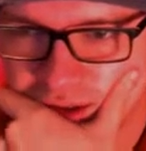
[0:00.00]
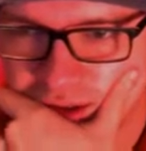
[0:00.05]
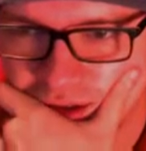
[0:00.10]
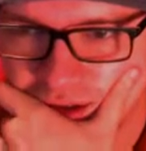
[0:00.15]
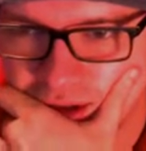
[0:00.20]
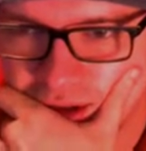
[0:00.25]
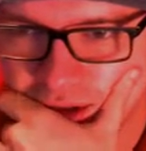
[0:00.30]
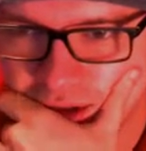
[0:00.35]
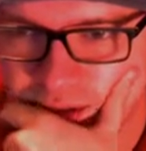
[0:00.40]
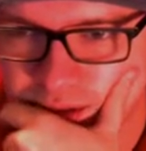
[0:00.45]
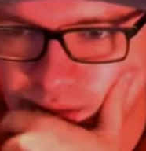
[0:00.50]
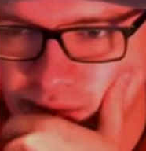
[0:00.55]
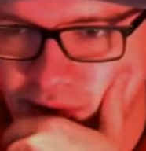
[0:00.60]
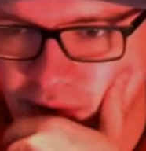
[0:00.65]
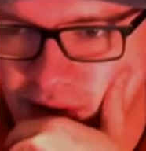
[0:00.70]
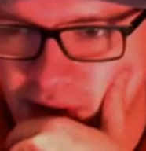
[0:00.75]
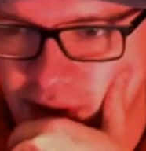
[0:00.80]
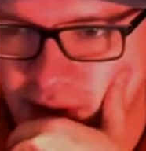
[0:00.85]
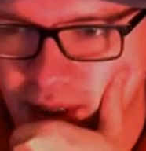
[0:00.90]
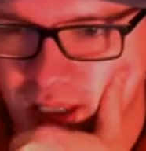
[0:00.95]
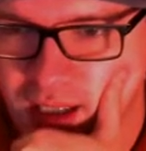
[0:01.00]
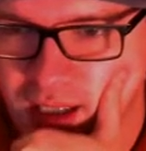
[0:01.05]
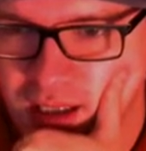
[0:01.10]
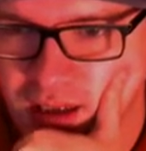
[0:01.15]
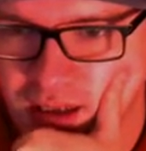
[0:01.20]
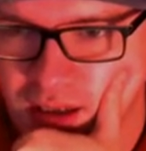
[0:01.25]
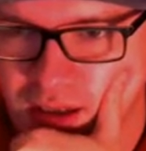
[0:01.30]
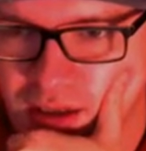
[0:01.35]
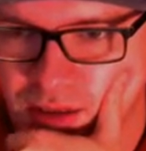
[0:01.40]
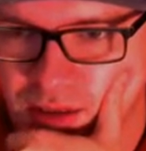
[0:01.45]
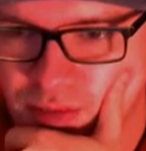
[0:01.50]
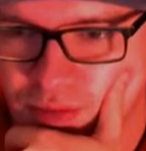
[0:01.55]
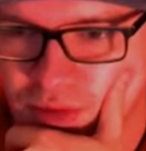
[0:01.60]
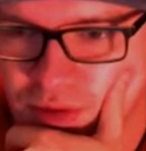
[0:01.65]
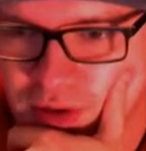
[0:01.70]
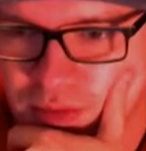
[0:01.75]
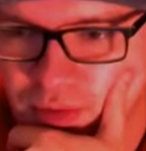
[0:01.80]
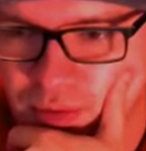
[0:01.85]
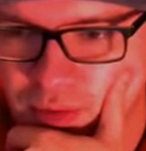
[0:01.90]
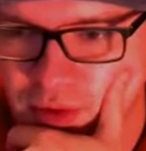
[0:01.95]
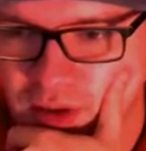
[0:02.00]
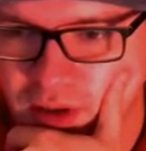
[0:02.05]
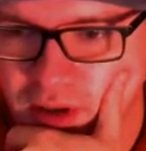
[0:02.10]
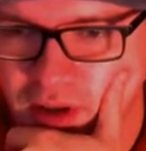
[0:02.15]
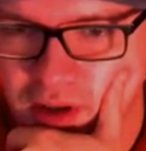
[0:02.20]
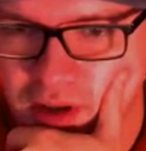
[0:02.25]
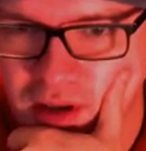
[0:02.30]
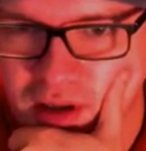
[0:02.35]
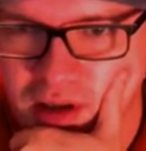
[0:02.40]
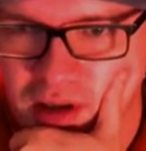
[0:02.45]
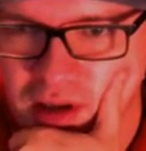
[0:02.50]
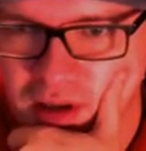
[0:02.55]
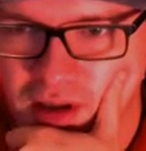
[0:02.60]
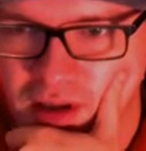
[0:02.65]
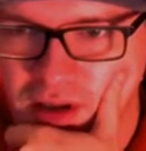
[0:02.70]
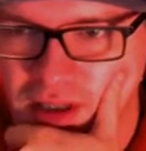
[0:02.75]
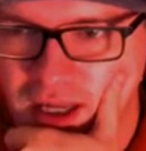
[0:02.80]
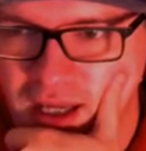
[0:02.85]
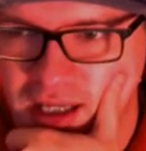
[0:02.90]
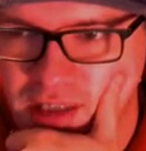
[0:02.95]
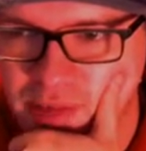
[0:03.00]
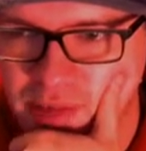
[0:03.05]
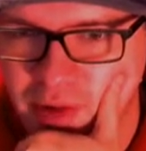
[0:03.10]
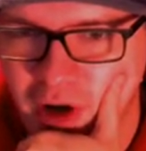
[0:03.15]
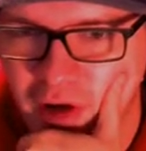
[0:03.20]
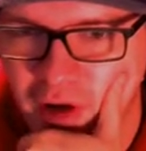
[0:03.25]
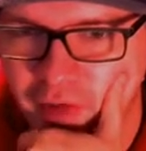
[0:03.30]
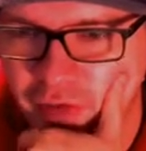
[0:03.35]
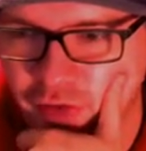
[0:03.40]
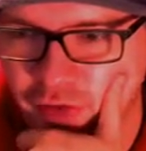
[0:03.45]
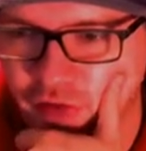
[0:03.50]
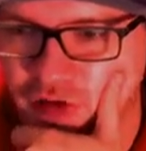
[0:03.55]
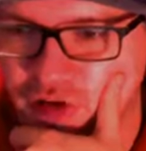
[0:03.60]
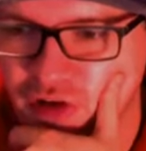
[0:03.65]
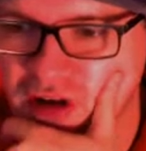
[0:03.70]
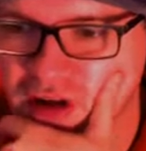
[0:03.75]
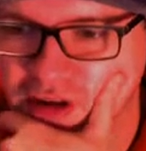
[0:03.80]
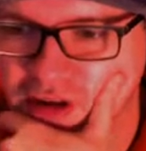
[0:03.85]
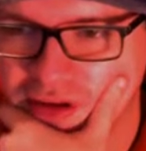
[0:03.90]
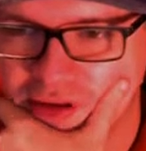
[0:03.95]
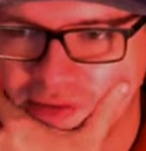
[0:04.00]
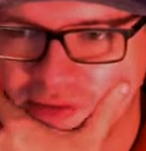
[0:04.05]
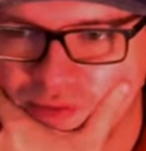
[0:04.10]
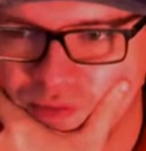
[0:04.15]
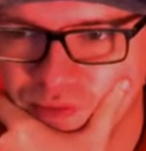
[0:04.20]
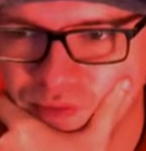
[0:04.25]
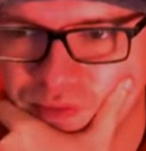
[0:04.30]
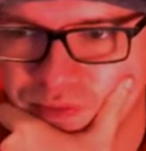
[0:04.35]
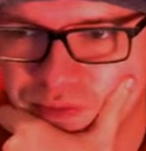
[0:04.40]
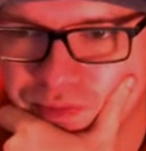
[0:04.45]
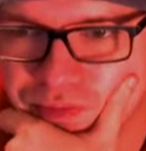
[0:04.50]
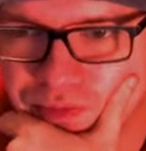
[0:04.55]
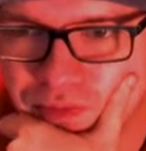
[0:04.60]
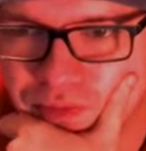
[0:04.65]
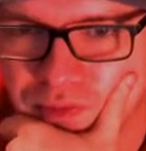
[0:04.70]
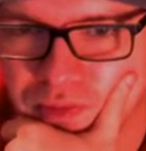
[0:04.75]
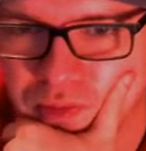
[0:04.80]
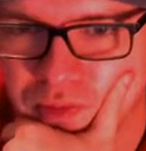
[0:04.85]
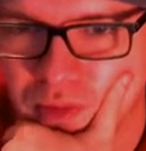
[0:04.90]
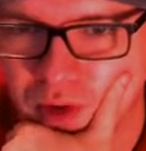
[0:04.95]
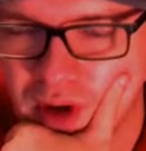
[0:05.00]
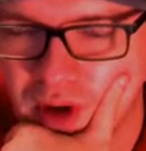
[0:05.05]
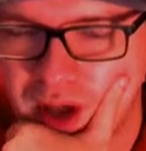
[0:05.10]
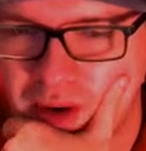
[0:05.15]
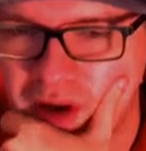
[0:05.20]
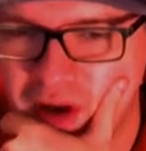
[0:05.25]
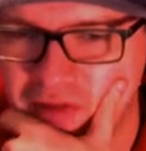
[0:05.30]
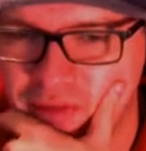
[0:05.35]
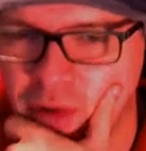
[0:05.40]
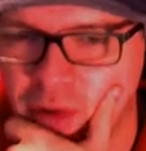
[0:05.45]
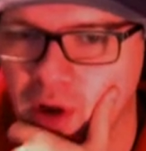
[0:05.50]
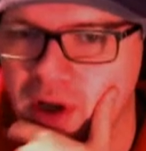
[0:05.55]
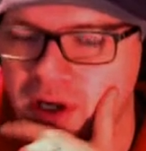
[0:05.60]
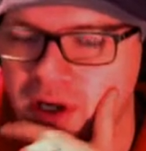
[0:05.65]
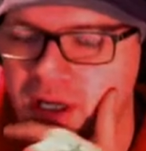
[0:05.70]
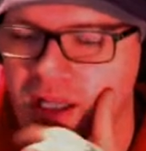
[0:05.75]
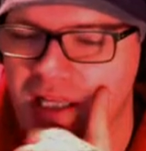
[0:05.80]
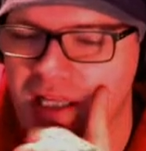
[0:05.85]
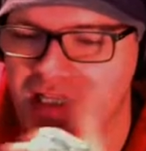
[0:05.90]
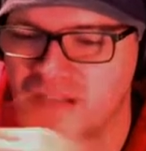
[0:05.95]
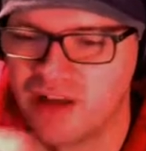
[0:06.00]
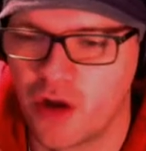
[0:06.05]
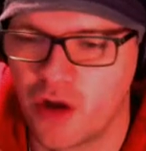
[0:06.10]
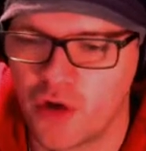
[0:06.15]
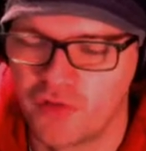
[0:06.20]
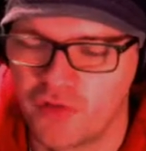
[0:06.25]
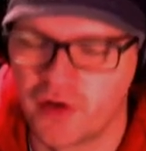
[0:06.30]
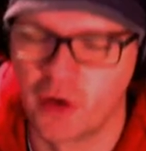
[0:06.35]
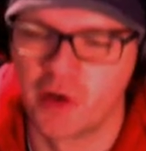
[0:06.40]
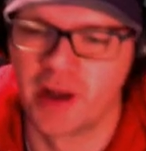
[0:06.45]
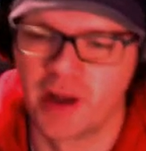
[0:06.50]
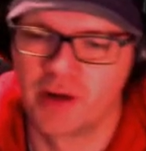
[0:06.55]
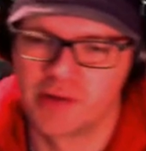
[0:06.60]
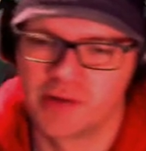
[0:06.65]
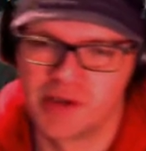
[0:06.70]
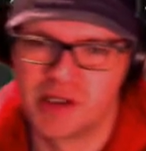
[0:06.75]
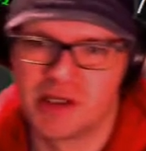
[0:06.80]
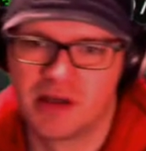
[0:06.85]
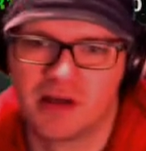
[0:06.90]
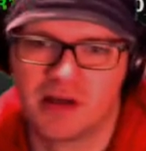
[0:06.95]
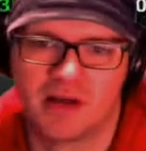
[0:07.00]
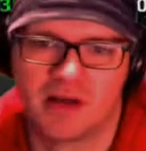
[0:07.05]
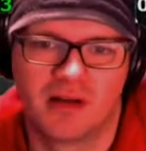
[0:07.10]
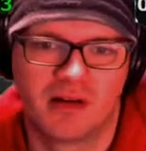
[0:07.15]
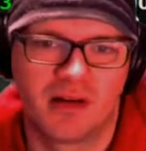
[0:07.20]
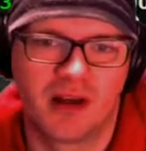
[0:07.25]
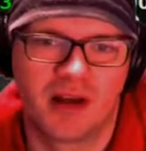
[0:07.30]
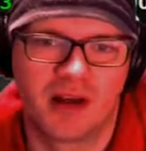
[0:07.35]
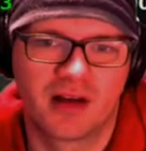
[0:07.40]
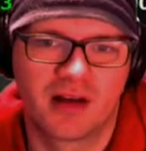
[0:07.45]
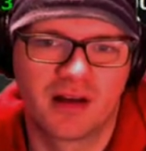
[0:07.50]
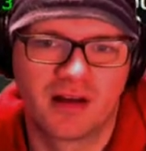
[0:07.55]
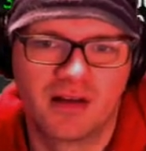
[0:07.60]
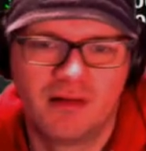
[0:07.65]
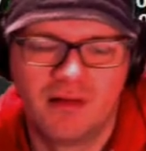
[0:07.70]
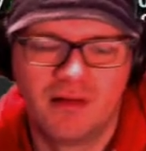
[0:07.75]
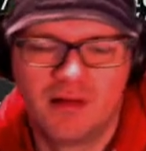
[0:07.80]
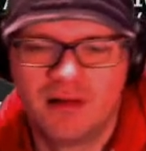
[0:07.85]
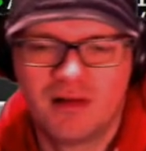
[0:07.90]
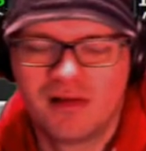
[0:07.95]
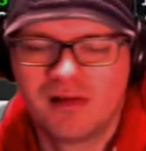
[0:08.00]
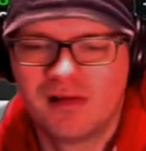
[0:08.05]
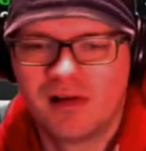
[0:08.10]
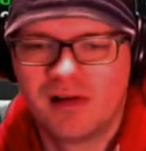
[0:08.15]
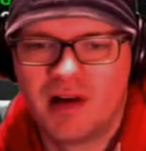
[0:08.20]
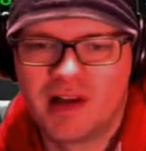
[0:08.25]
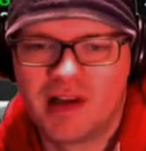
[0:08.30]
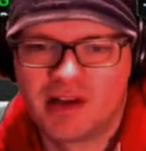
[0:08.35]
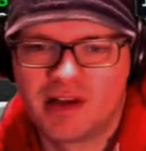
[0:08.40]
It's pretty weak. SPR 3, and I've potted it. There's no fold equity. Like, there's no